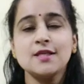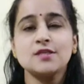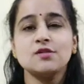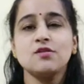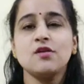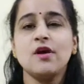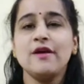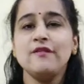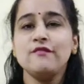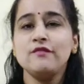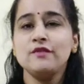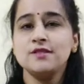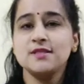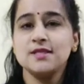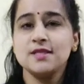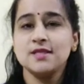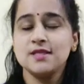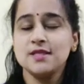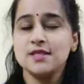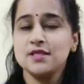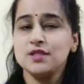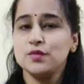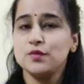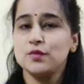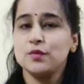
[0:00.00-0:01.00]
So I would
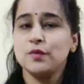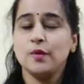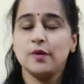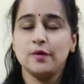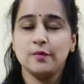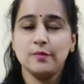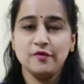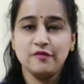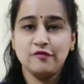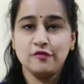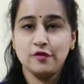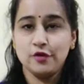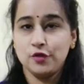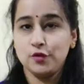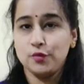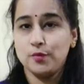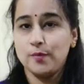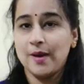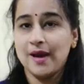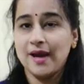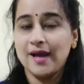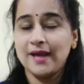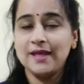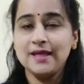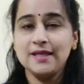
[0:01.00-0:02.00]
suggest before you
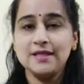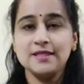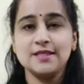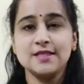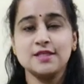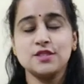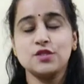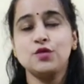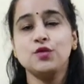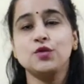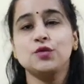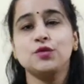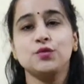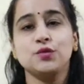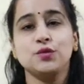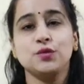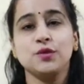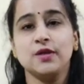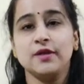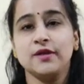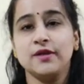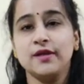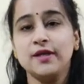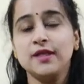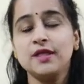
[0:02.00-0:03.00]
buy, just go through
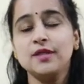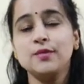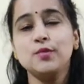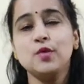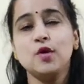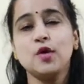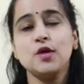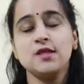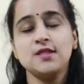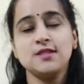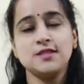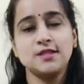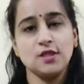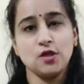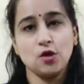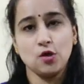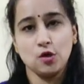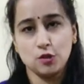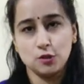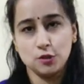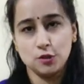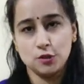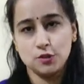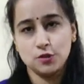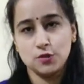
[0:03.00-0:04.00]
the return policy
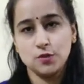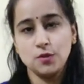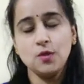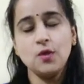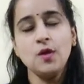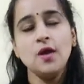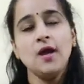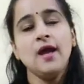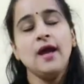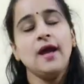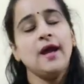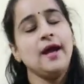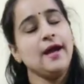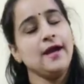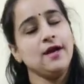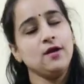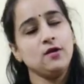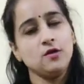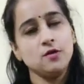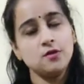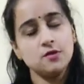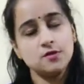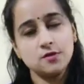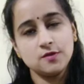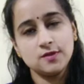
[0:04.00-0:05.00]
also, and
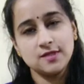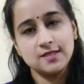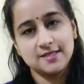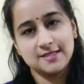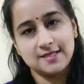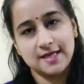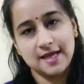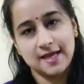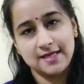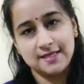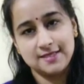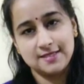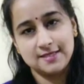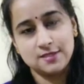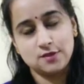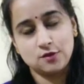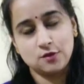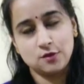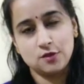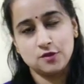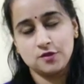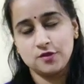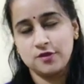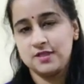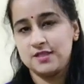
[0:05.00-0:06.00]
also the sizes
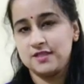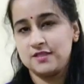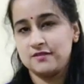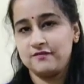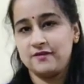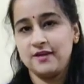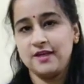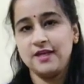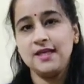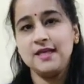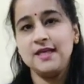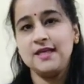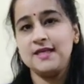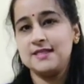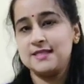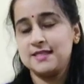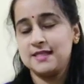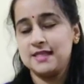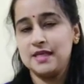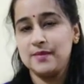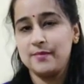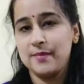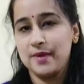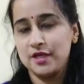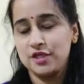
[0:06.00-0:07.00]
also. It is very
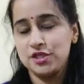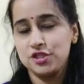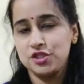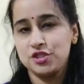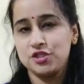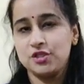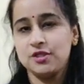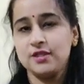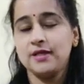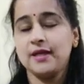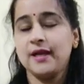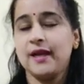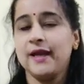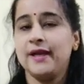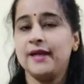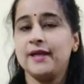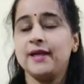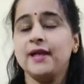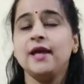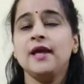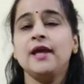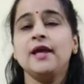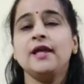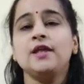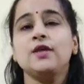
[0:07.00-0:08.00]
easily mentioned, and
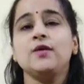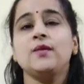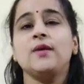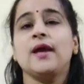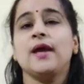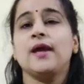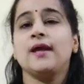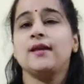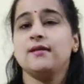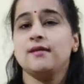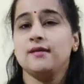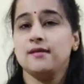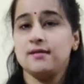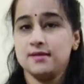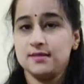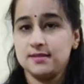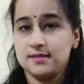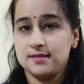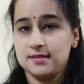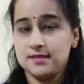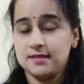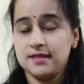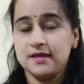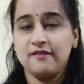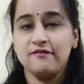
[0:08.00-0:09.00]
you can
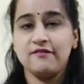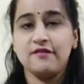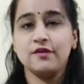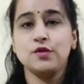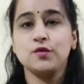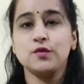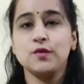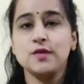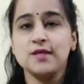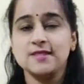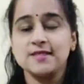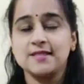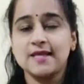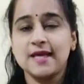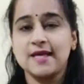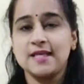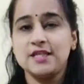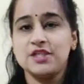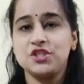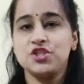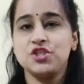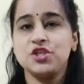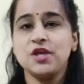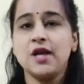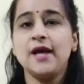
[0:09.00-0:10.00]
refer to the
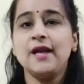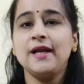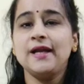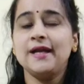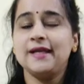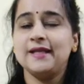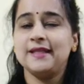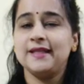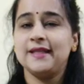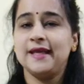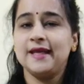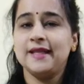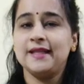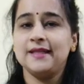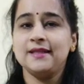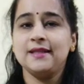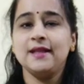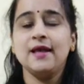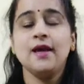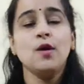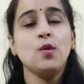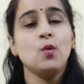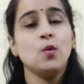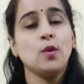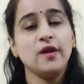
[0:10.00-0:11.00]
size chart, and then
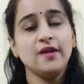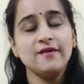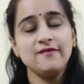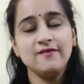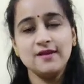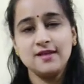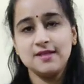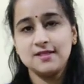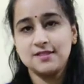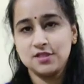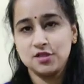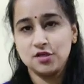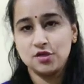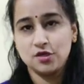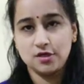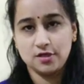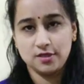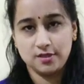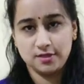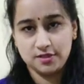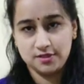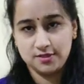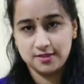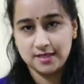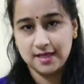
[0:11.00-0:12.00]
whatever is your
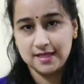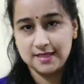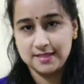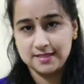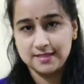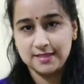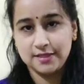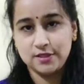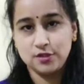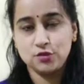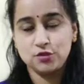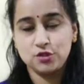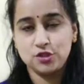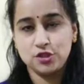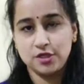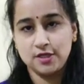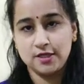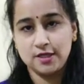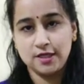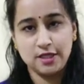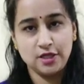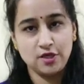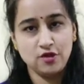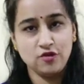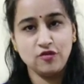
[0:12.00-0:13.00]
size that you
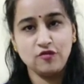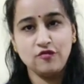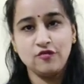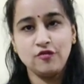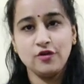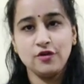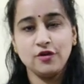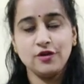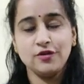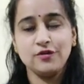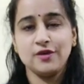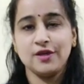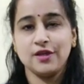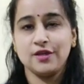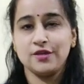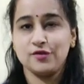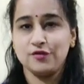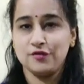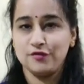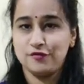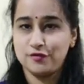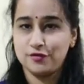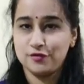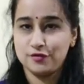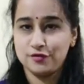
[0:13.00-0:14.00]
generally go for, you can
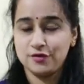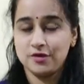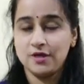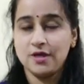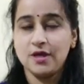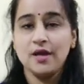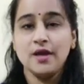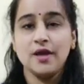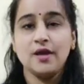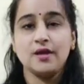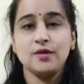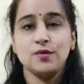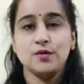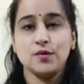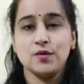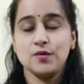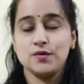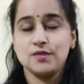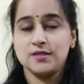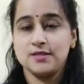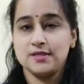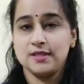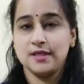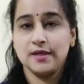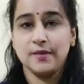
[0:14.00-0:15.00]
go for
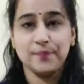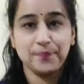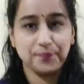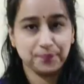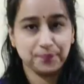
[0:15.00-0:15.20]
those